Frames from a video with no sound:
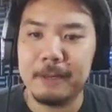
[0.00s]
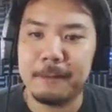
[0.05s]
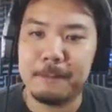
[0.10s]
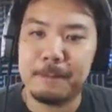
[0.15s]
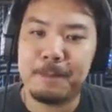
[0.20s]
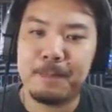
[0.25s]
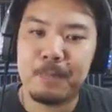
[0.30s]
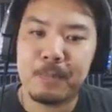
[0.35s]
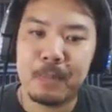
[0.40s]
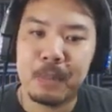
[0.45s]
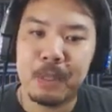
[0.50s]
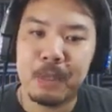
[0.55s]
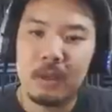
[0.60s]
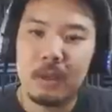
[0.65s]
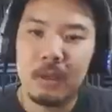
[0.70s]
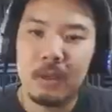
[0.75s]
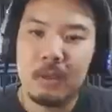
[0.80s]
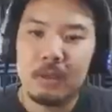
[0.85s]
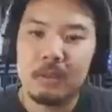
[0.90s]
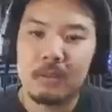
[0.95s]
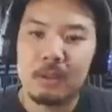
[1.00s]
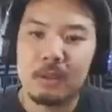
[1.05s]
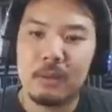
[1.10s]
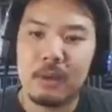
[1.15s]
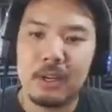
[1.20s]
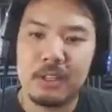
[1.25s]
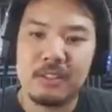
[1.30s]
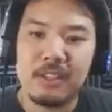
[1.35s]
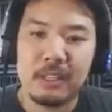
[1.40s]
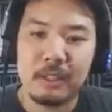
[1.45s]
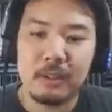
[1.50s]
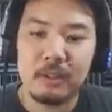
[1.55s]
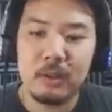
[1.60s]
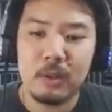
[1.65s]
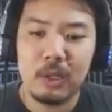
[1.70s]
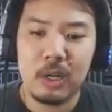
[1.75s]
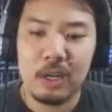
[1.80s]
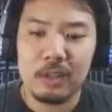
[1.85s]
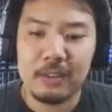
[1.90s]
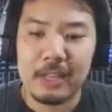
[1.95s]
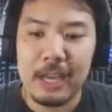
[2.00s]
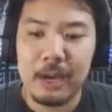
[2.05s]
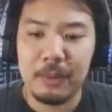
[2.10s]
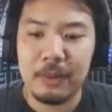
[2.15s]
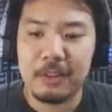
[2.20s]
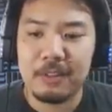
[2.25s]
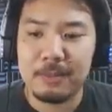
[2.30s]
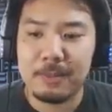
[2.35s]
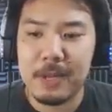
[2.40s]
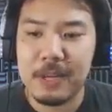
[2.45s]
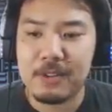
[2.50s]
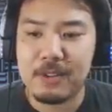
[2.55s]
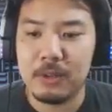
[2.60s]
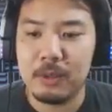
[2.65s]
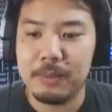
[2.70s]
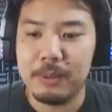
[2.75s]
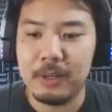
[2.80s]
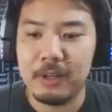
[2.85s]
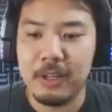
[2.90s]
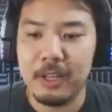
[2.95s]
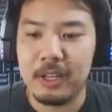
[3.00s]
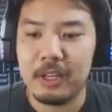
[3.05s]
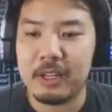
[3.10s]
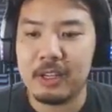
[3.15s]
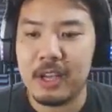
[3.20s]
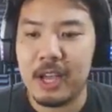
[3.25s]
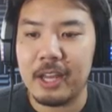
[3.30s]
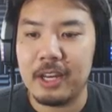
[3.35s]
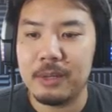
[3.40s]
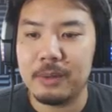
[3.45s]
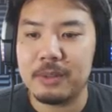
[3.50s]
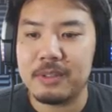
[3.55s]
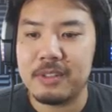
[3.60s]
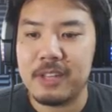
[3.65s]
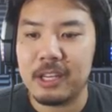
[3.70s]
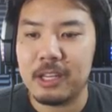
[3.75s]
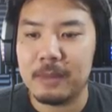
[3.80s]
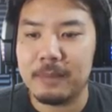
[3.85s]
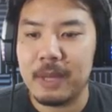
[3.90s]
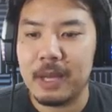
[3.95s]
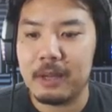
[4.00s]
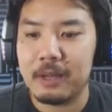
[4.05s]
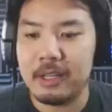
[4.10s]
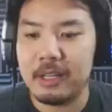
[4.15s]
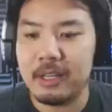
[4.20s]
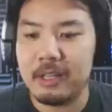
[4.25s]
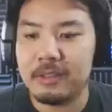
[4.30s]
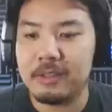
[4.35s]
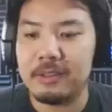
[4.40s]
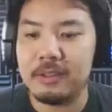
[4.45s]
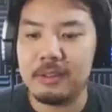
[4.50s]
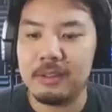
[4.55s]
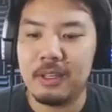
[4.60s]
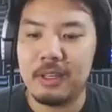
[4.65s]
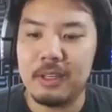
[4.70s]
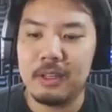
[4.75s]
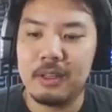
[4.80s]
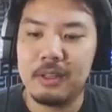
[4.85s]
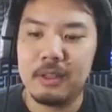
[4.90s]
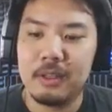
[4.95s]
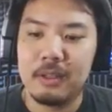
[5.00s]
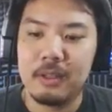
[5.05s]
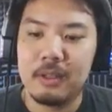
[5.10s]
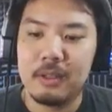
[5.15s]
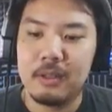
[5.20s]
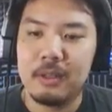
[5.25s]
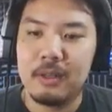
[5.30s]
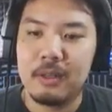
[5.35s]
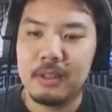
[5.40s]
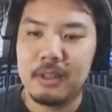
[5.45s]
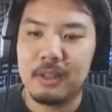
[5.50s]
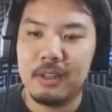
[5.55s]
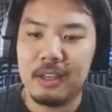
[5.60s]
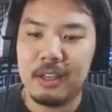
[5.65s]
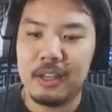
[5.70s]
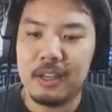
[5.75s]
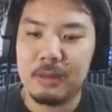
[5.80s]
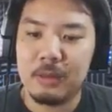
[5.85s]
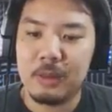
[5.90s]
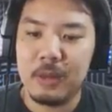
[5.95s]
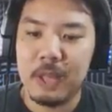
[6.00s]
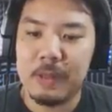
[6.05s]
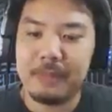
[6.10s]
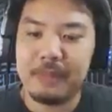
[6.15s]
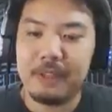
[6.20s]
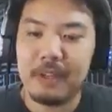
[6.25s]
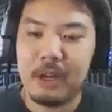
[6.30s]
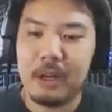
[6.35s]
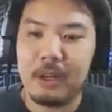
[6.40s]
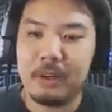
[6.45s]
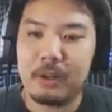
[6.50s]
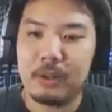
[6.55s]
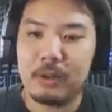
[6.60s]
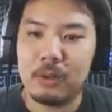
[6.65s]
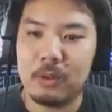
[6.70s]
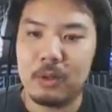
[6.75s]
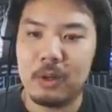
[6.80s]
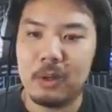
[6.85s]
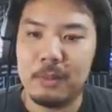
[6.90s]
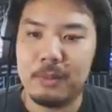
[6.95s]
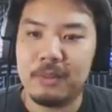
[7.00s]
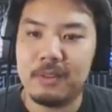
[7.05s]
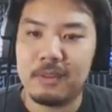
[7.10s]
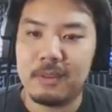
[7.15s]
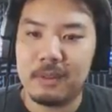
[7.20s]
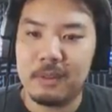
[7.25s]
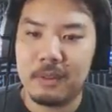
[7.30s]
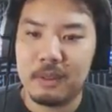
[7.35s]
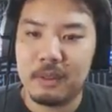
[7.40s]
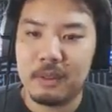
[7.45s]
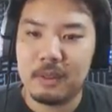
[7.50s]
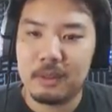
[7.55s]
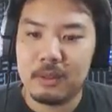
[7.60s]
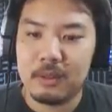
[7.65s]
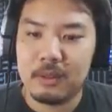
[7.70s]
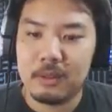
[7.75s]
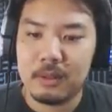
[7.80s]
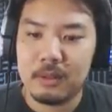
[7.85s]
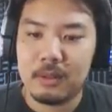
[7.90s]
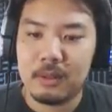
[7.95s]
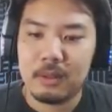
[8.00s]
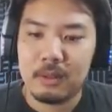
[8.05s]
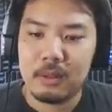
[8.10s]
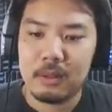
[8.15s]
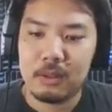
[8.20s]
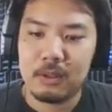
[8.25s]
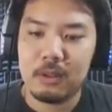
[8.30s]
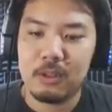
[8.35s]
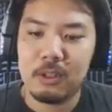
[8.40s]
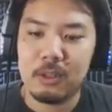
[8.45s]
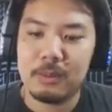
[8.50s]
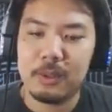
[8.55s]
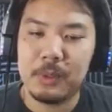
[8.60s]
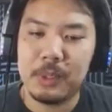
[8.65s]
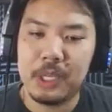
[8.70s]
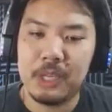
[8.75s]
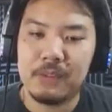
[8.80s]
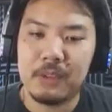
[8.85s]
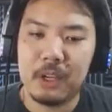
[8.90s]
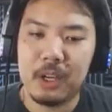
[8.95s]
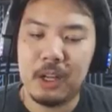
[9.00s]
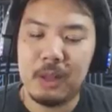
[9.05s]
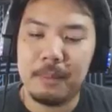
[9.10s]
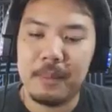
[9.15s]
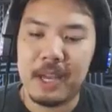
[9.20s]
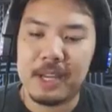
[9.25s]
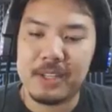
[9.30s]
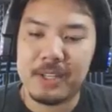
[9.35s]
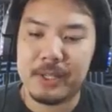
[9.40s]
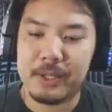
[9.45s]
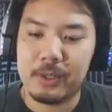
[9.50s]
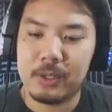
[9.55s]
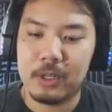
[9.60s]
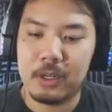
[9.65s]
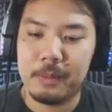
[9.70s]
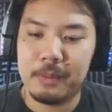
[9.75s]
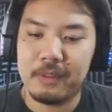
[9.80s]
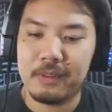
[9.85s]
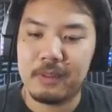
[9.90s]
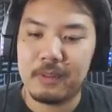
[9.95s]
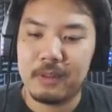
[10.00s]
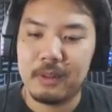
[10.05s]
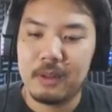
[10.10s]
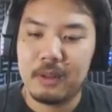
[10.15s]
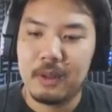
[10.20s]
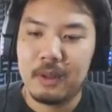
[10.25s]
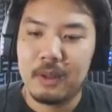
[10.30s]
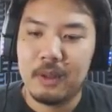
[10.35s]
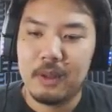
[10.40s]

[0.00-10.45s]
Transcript: him. So you want to take the Dugongs out with a special ability. Akainu will take him out easily. Kid will empty all your orbs. Kuma will give you all matching orbs.